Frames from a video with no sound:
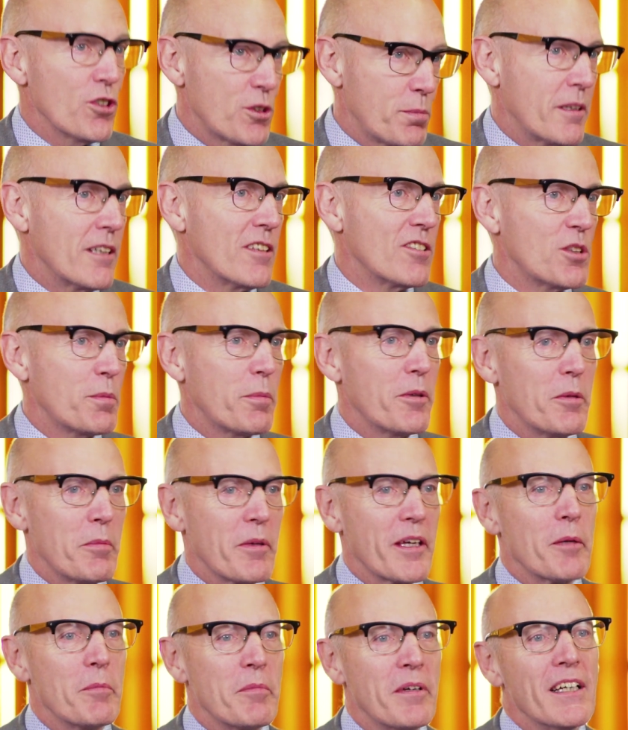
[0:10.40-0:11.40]
Hospitals
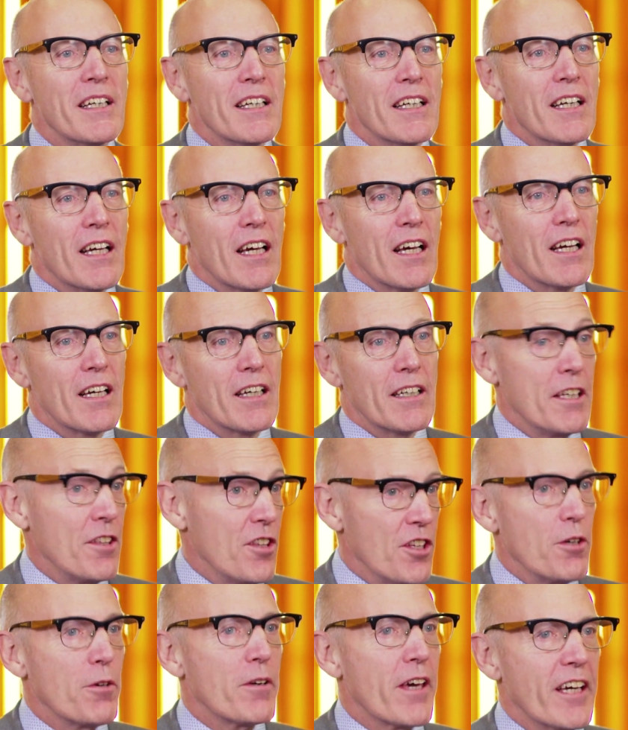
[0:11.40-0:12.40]
Birmingham in
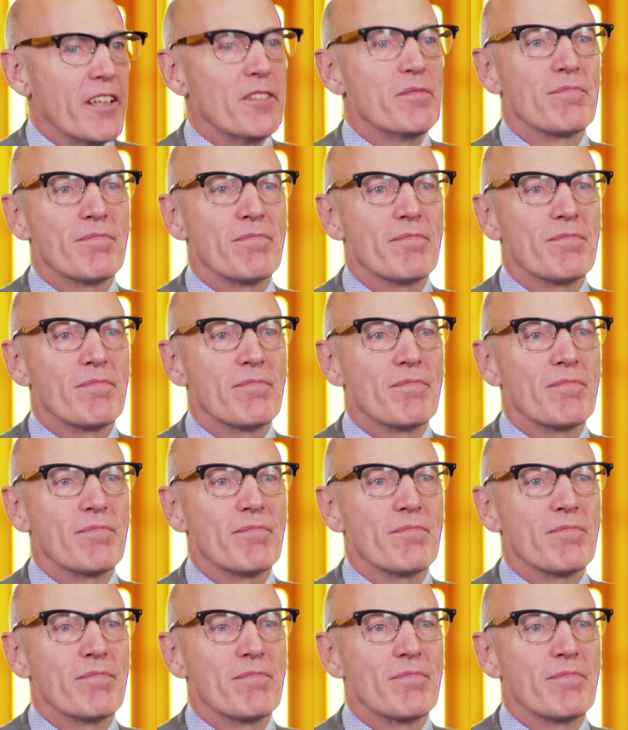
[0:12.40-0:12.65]
the UK.